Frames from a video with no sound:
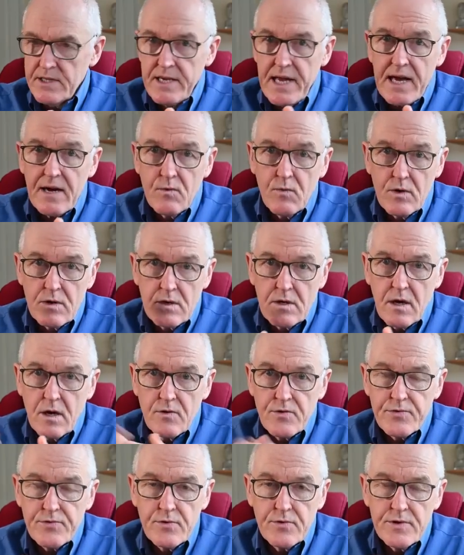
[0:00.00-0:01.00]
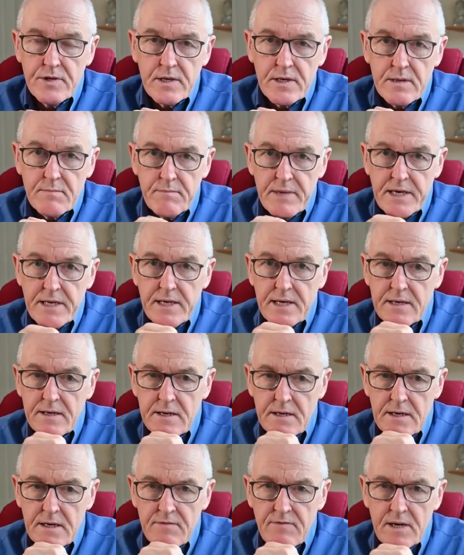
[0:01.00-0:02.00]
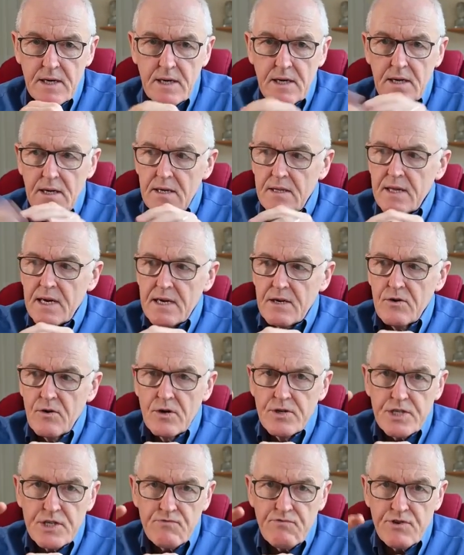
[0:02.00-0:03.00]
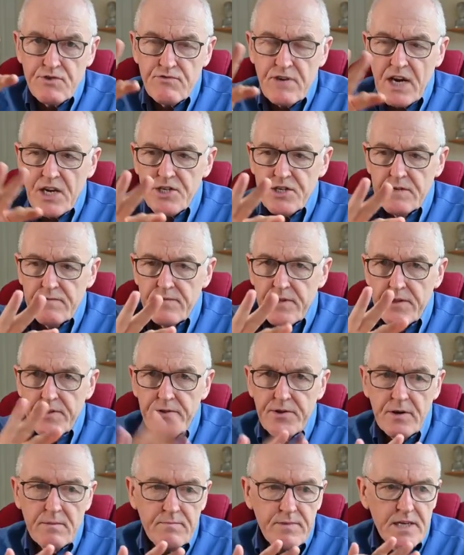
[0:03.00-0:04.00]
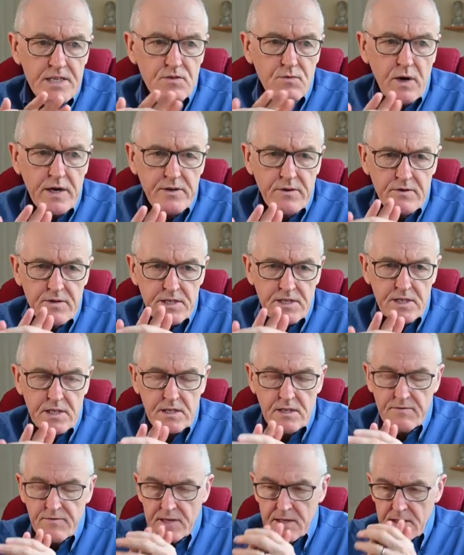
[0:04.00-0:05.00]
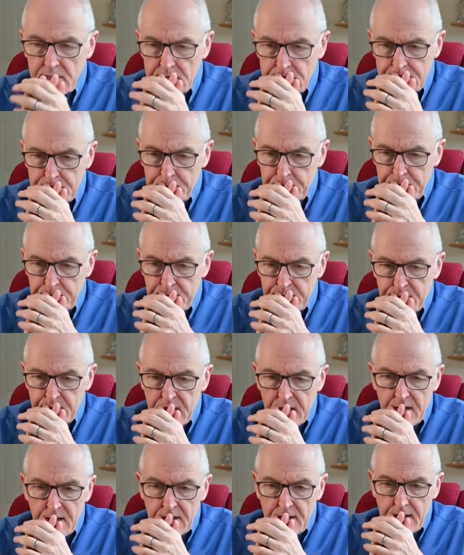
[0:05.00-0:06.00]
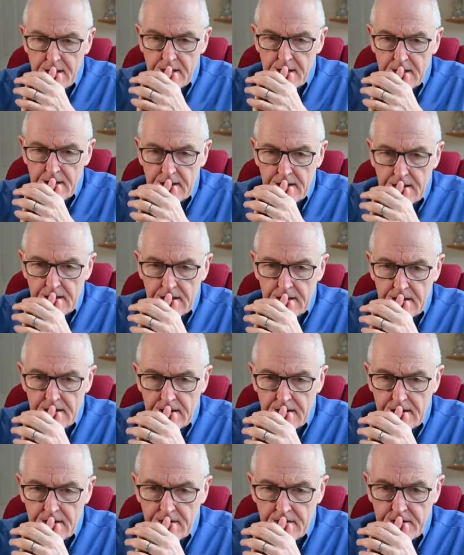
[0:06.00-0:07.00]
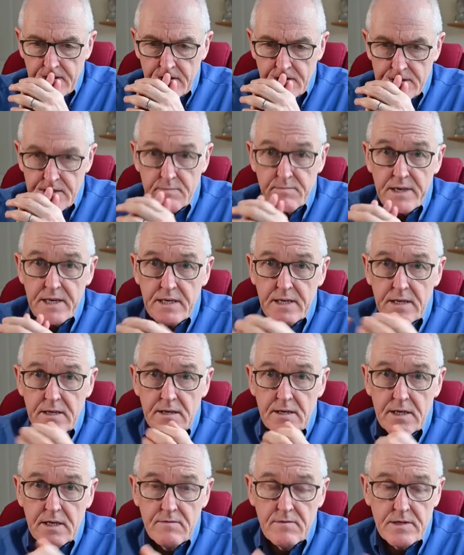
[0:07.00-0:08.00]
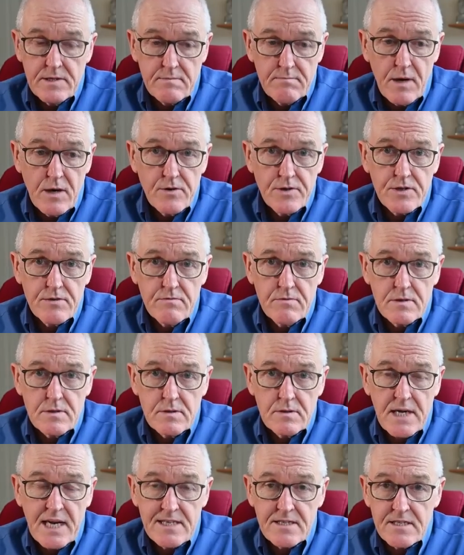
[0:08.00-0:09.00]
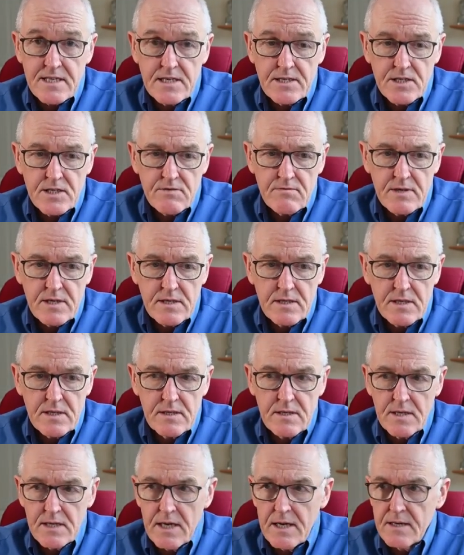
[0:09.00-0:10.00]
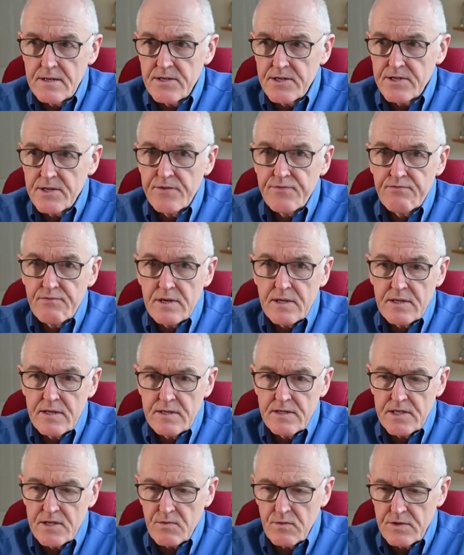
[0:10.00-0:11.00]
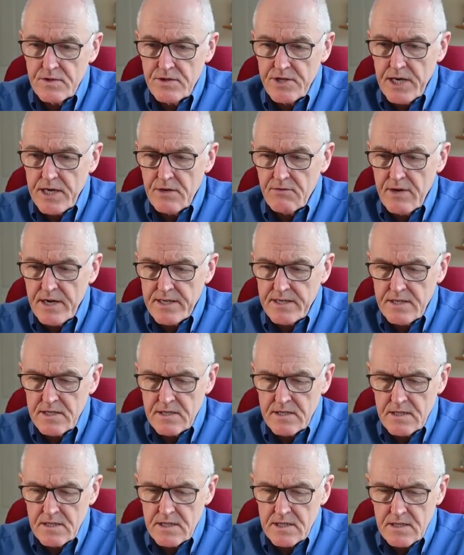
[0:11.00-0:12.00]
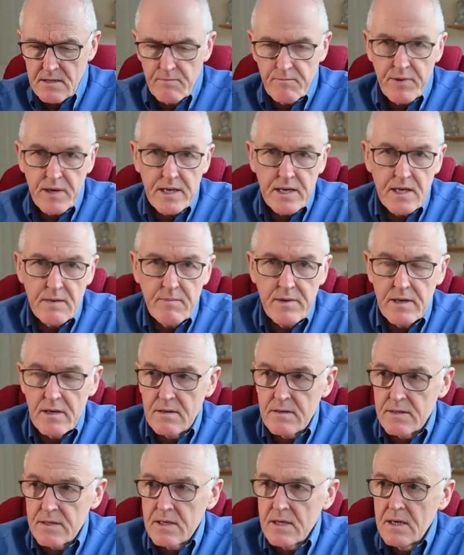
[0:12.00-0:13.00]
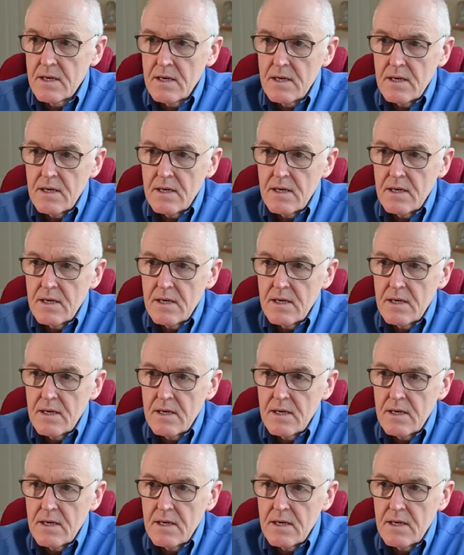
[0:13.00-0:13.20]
the nail would go through the median nerve. That causes retraction of the thumb. That's why you only see the fingers. Of course, the median nerve is motor and sensory. The suffering that this would generate is completely beyond